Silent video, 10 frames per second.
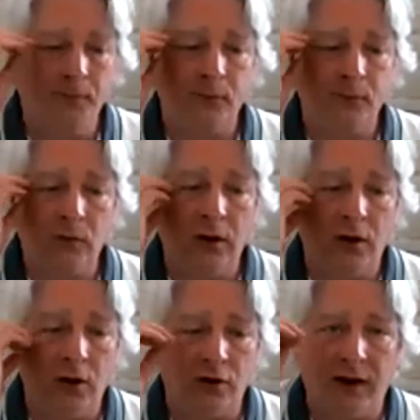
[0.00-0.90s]

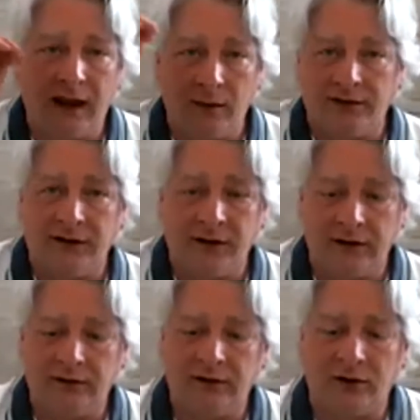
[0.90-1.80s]
you're able to
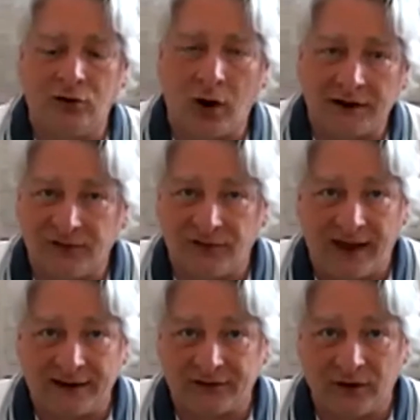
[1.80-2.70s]
cross
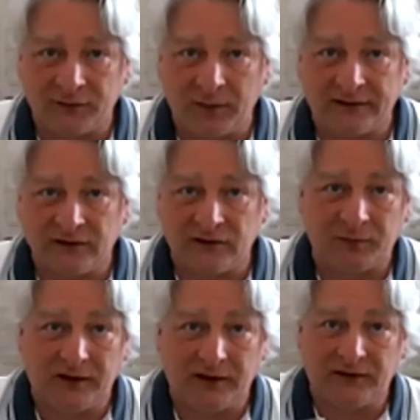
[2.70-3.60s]
vaster expanses of
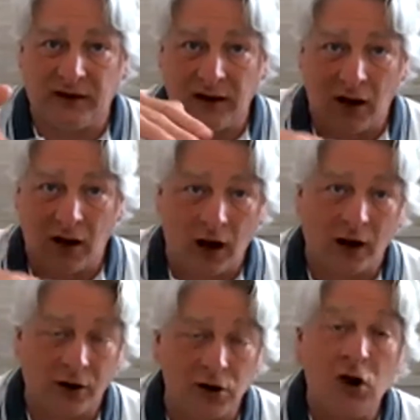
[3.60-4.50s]
space in our
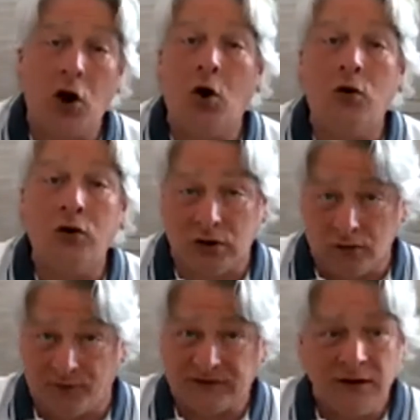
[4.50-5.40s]
known universe
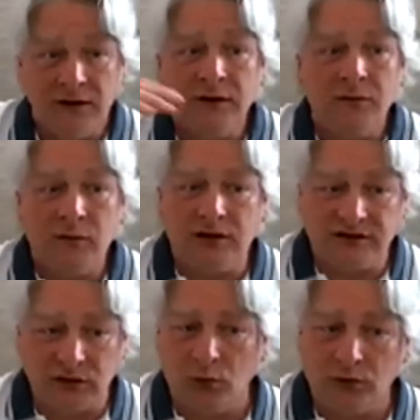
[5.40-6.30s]
because the
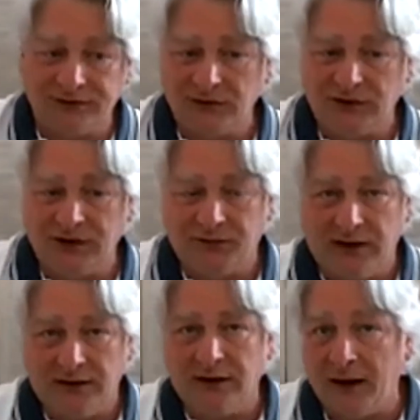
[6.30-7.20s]
rules are different in the
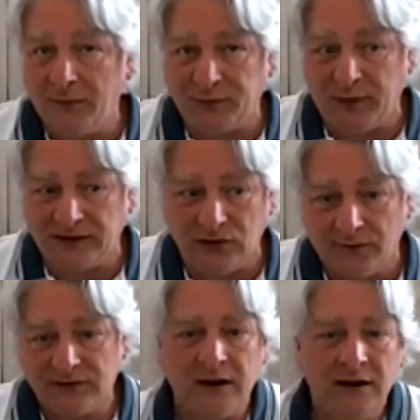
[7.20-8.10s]
hyperspace universe.
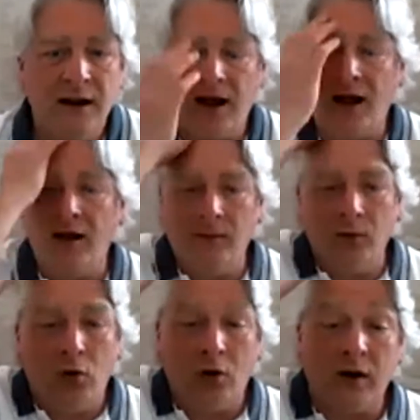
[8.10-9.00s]

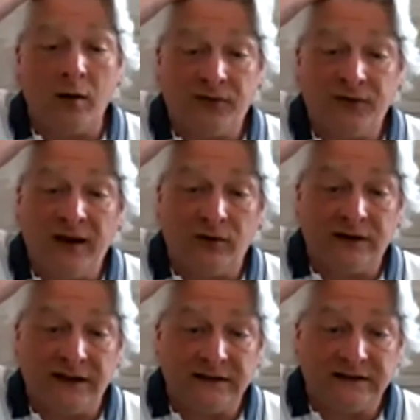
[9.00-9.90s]
Or one of my favorite
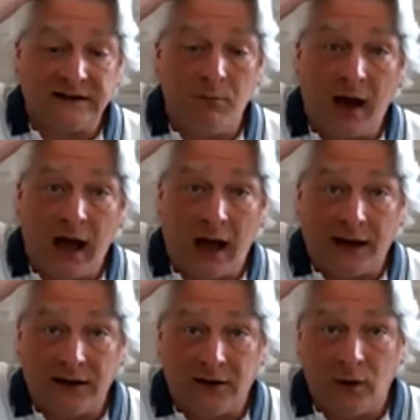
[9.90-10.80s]
is the mind,
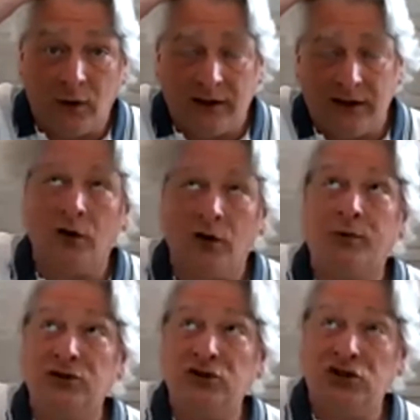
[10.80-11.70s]
where we either
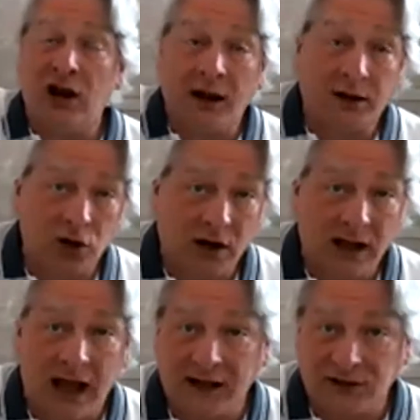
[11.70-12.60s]
project our
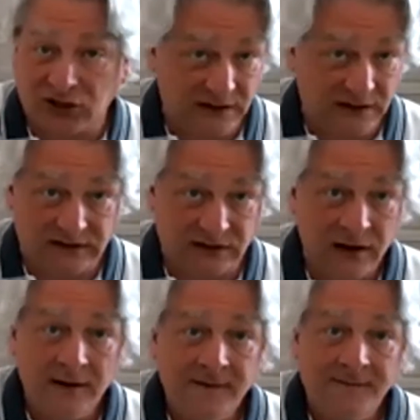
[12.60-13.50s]
consciousness,
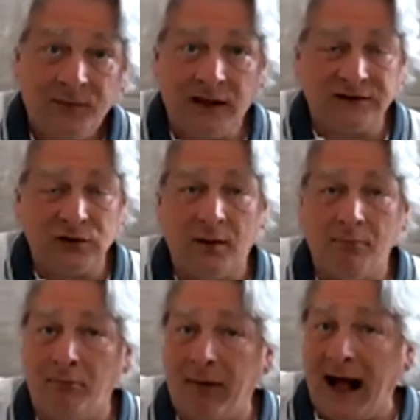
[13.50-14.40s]
and so our
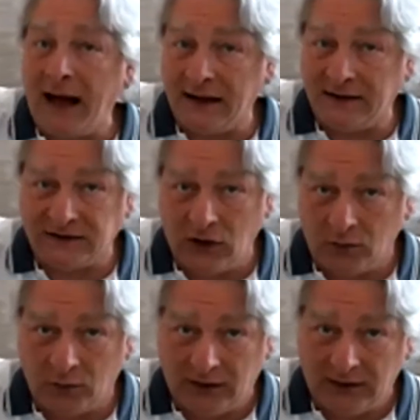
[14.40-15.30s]
bodies don't
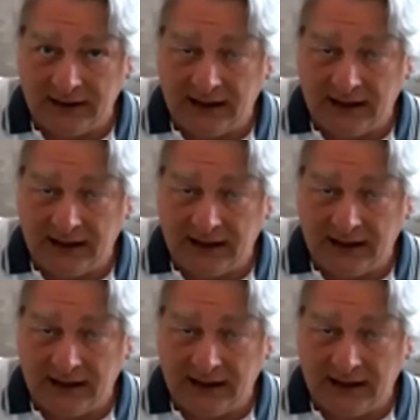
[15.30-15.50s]
really leave